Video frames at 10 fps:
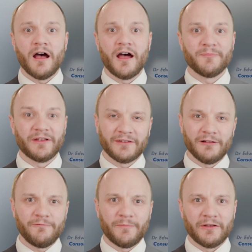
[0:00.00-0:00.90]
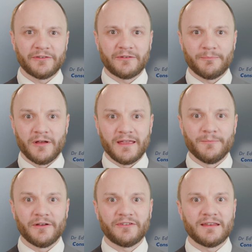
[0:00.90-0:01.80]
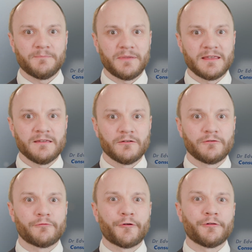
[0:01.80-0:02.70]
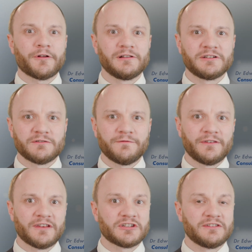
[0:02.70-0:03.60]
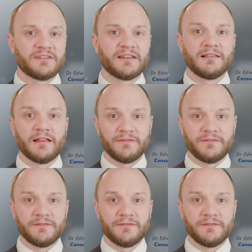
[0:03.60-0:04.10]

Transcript: I myself passed my MRCP at the Royal College of Physicians in